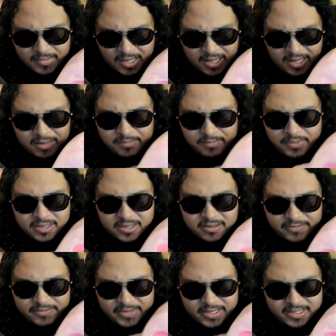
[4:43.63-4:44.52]
I'm part
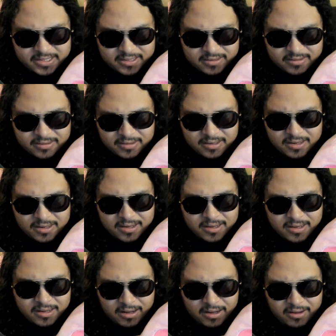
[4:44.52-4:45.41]
of nature.
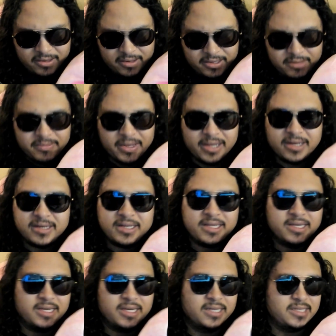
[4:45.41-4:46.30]

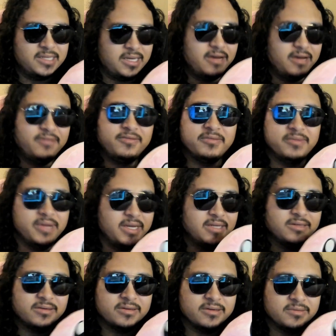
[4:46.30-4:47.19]
Humanity has effed
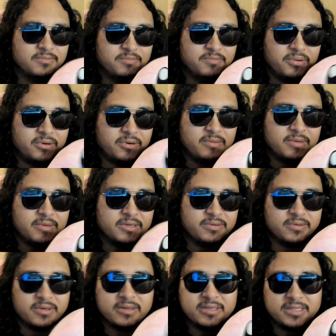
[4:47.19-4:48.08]
nature pretty much
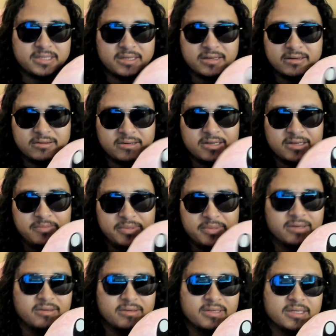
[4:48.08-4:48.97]
with all these concrete
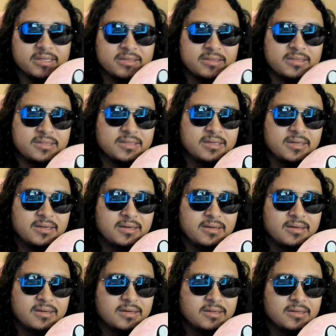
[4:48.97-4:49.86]
buildings,
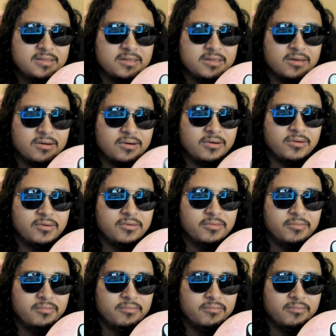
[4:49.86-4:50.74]

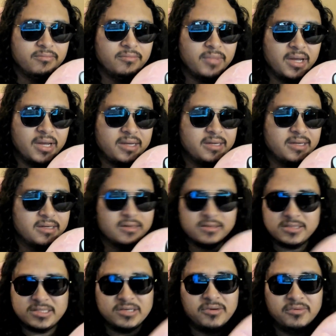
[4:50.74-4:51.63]
so I can
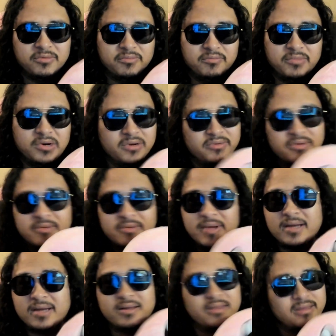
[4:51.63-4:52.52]
also move them
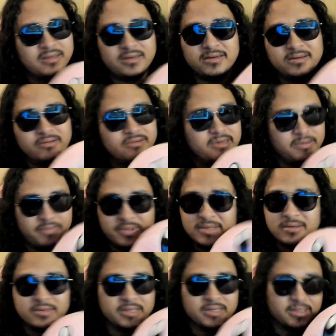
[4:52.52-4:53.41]
out of the concrete
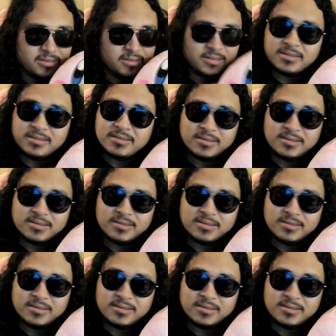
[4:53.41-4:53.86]
buildings.